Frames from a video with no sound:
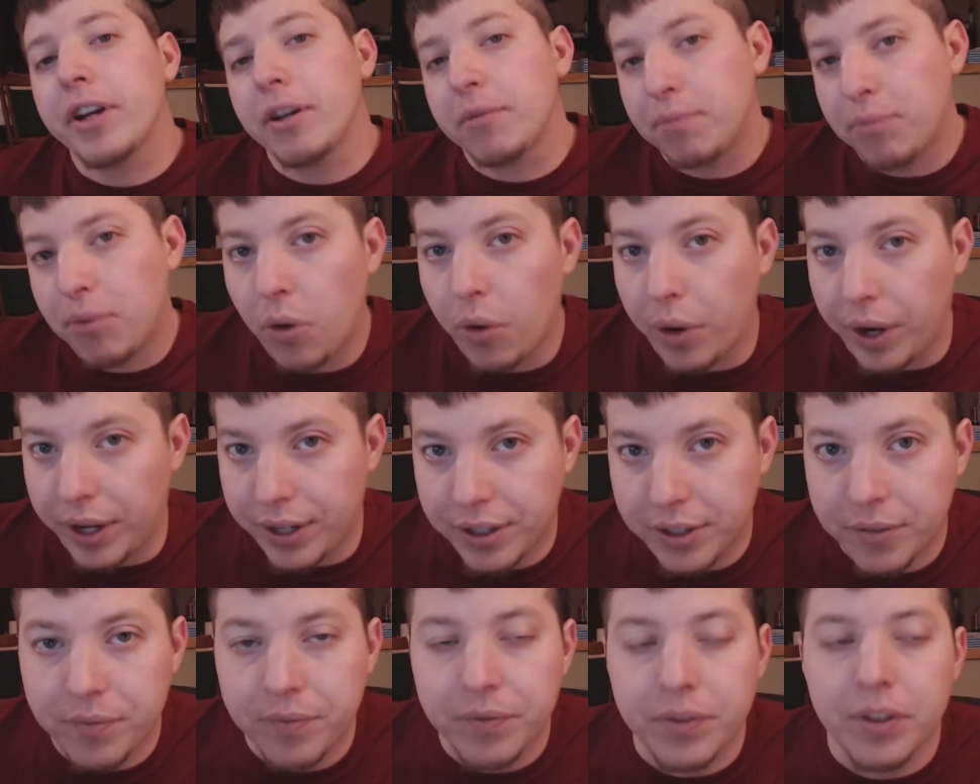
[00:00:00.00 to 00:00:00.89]
a
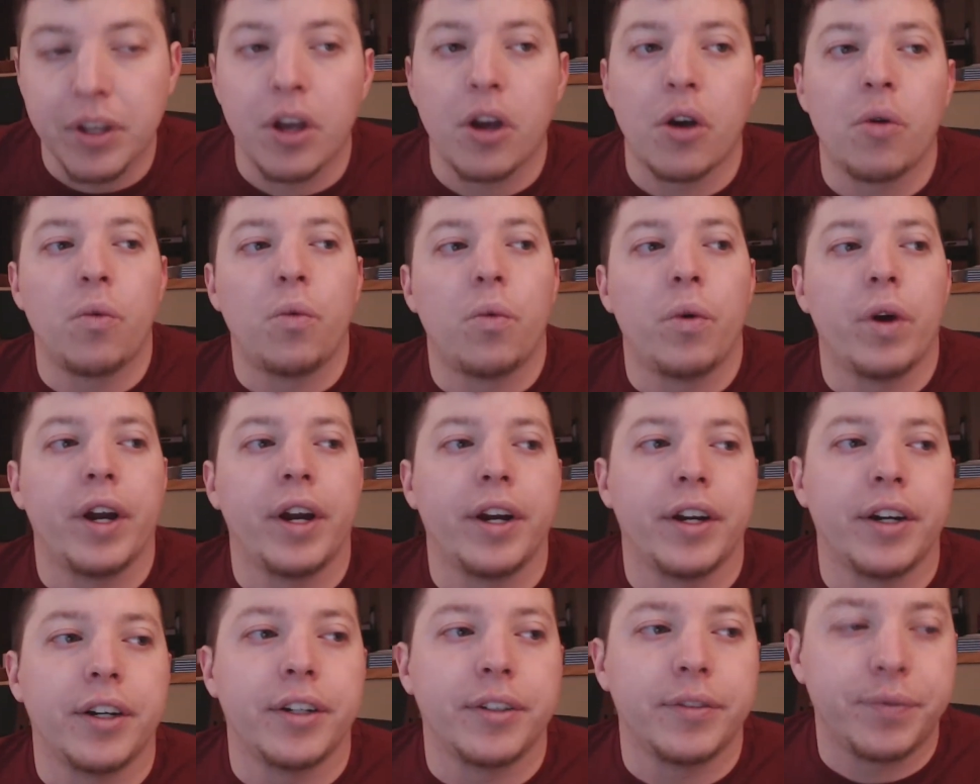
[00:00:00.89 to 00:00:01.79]
point
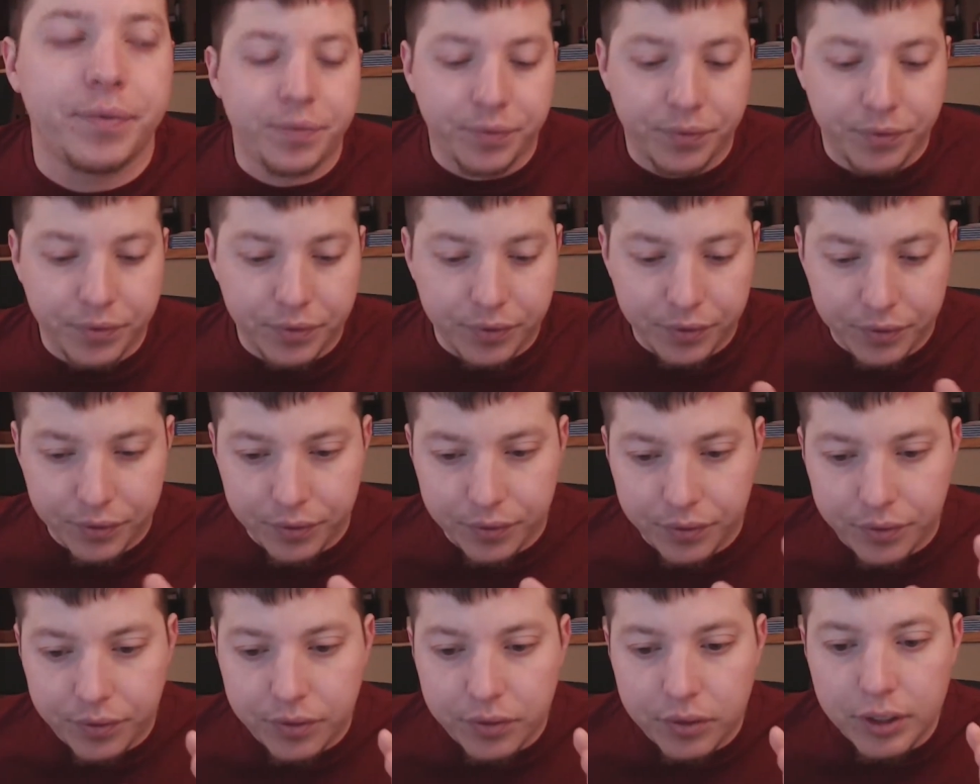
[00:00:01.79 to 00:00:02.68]
where
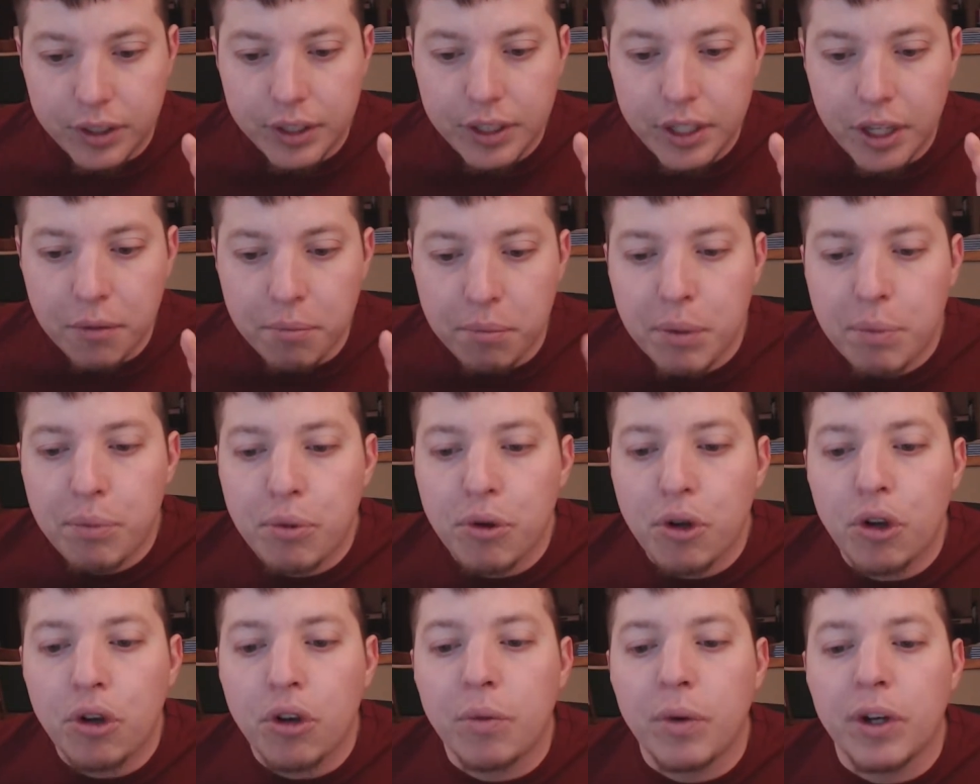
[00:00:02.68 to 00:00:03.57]

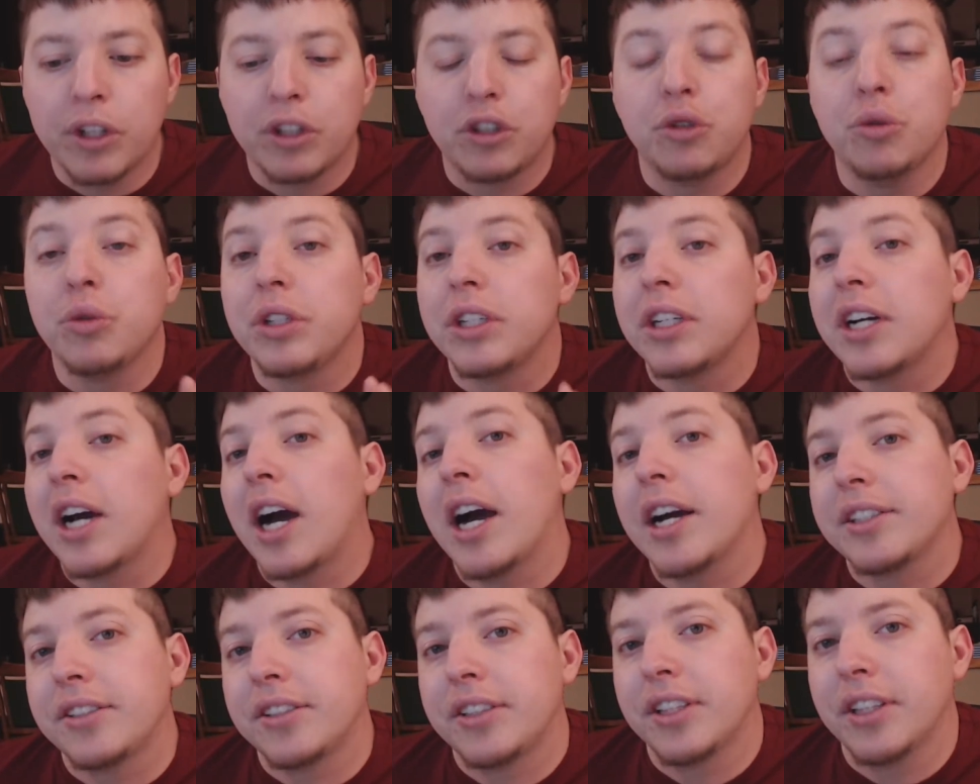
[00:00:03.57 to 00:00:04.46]
people want to
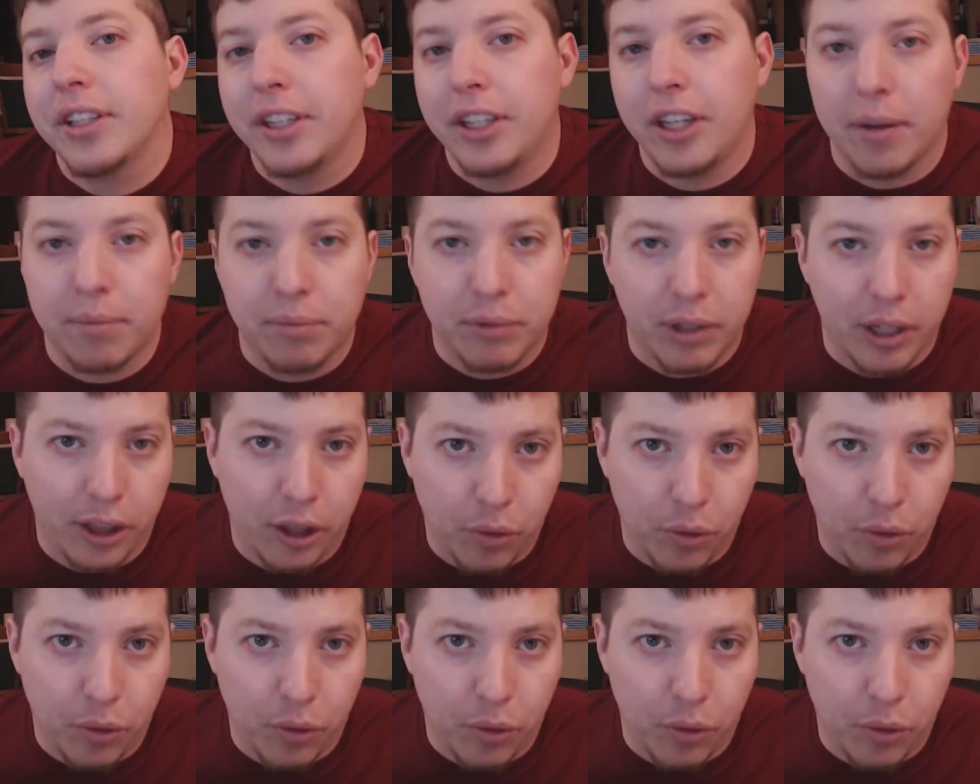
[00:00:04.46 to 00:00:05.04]
constantly update their